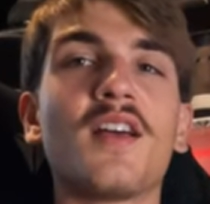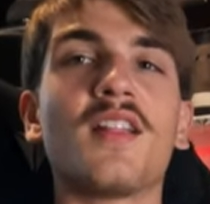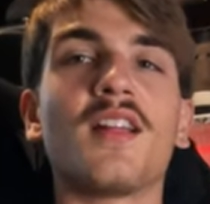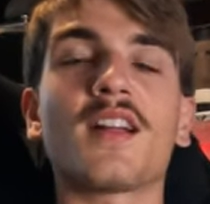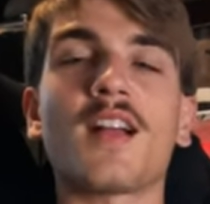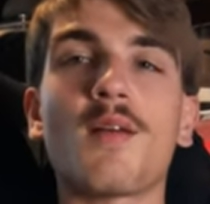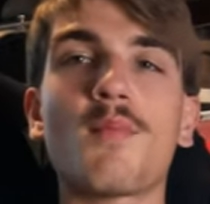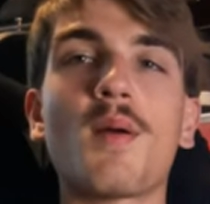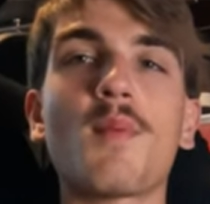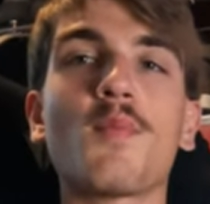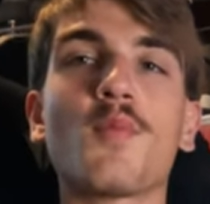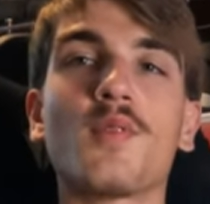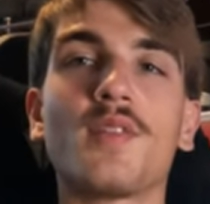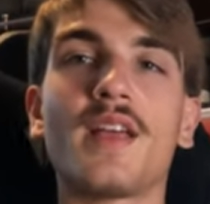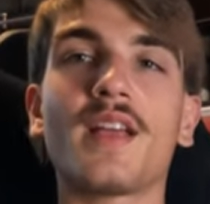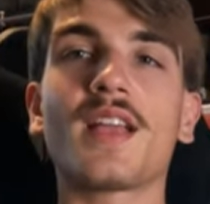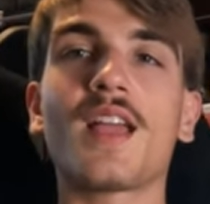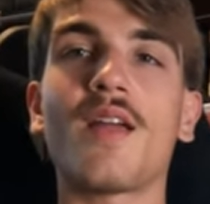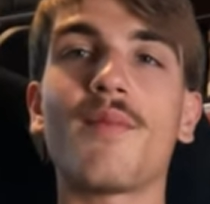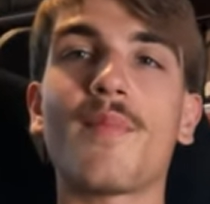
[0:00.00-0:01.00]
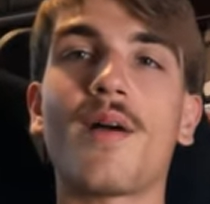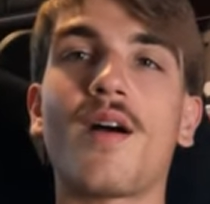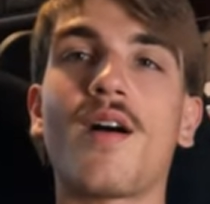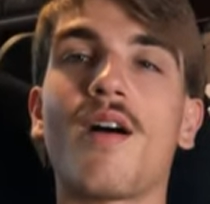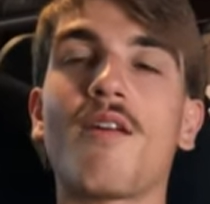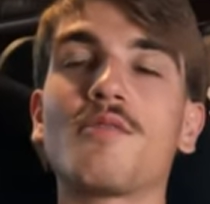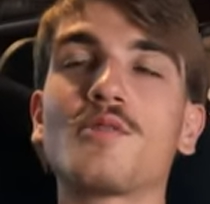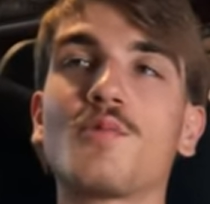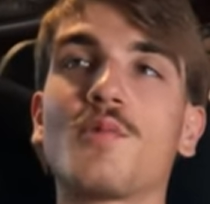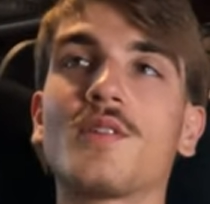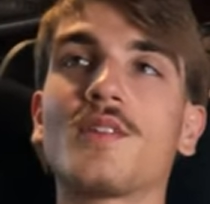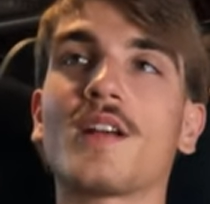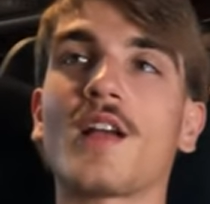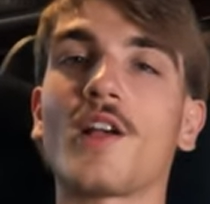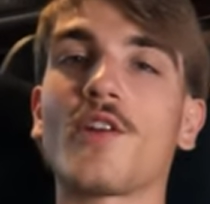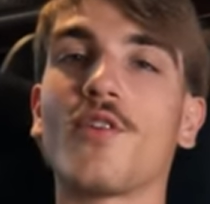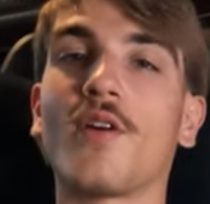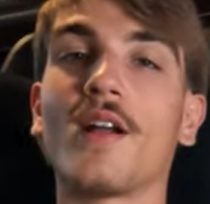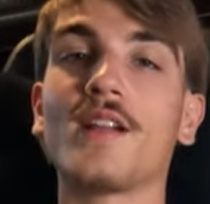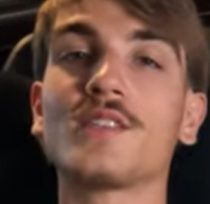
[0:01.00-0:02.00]
like i remember when they came out i was wearing like
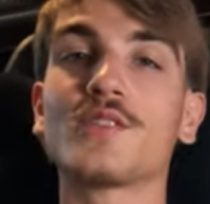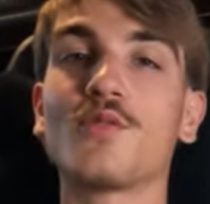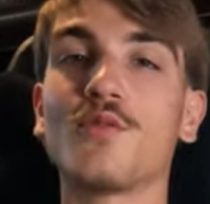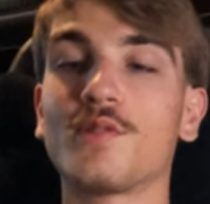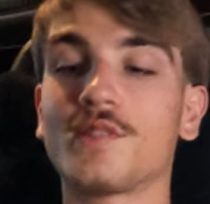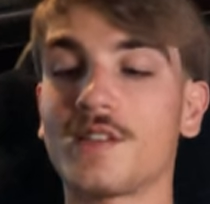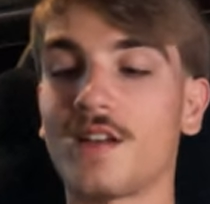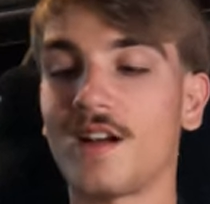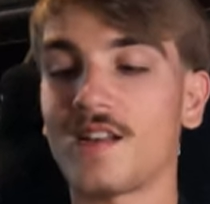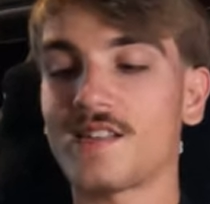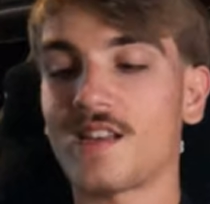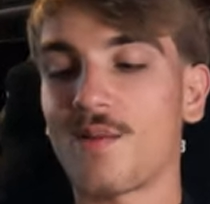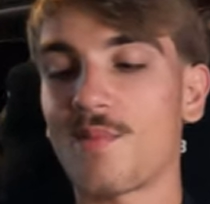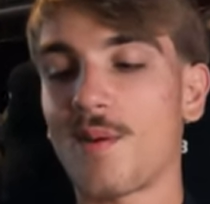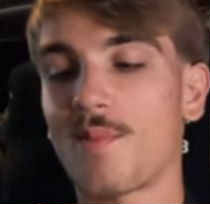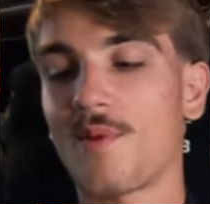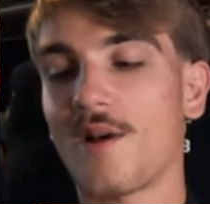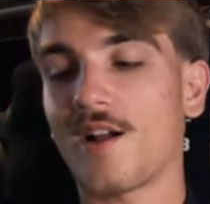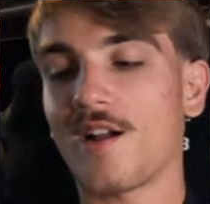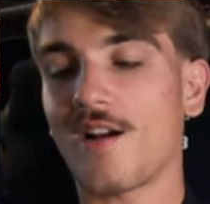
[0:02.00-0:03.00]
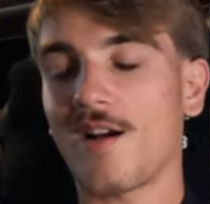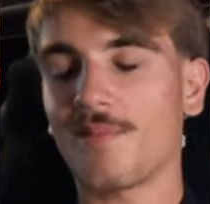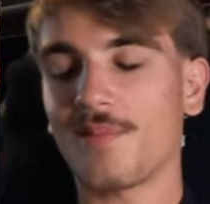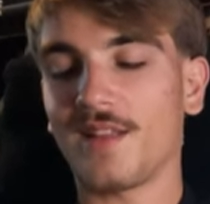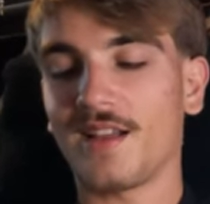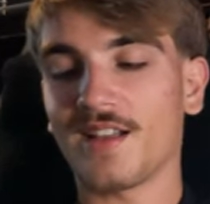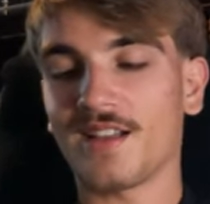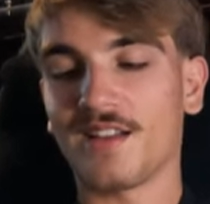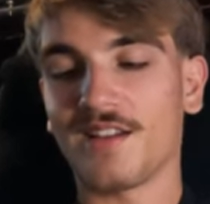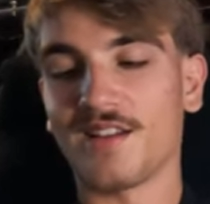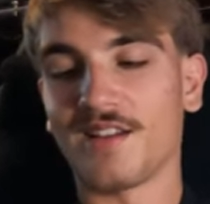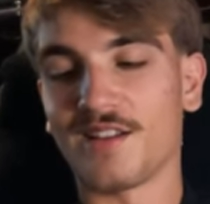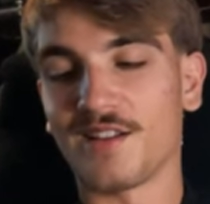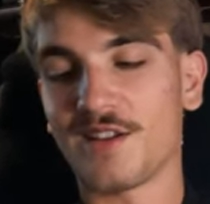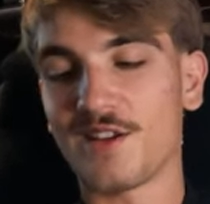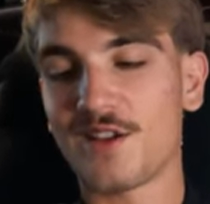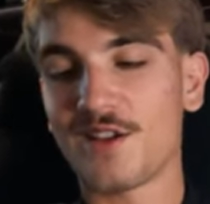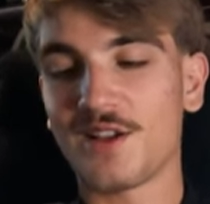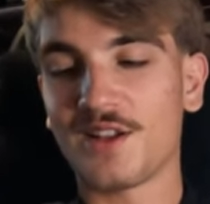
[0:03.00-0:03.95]
a grade school size i remember i copped like a